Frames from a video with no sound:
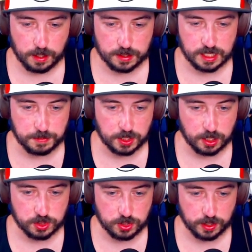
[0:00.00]
Skip the
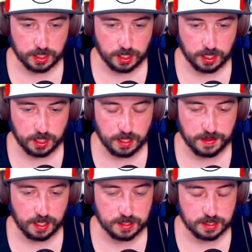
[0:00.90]
ghost during a hunt.
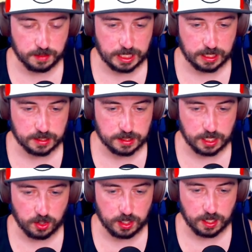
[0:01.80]
That is going to be kind of
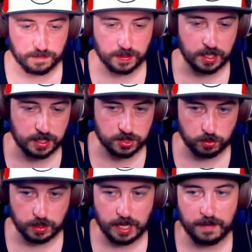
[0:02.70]
scary it is a
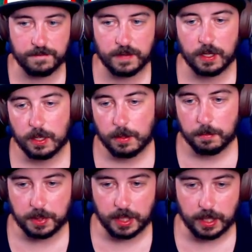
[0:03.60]
rev,
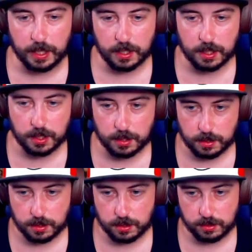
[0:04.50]
but
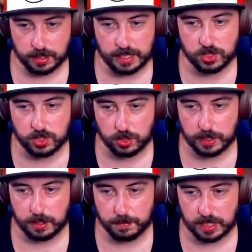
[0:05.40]
let's do
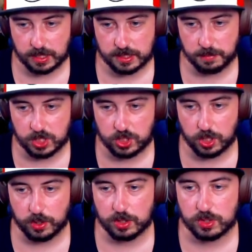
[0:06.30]
it because let me
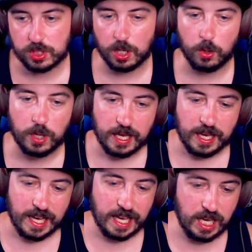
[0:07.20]
show you. So
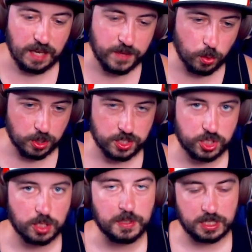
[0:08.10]
if you weren't
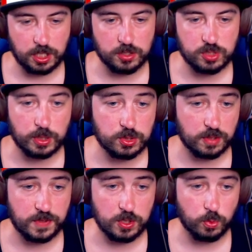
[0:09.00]
sure what the ghost was or
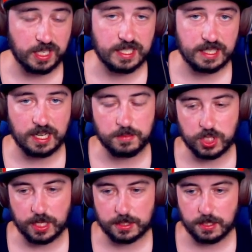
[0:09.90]
if you wanted that
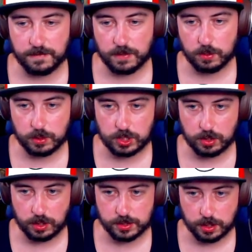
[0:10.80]
objective, which you
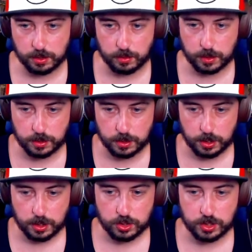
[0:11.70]
could also
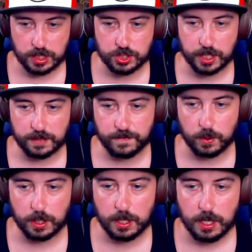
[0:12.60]
try to check
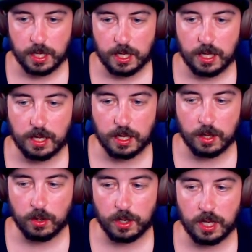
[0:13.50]
for,
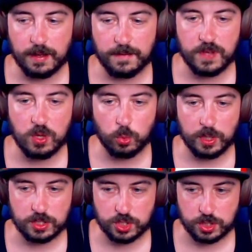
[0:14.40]
if you
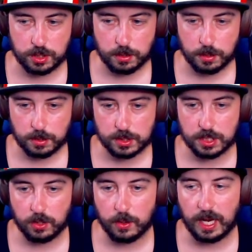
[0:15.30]
wish,
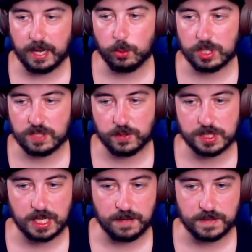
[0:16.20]
so I wish for
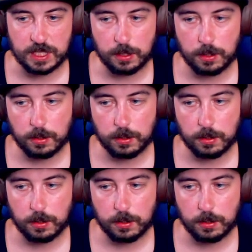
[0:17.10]
safety.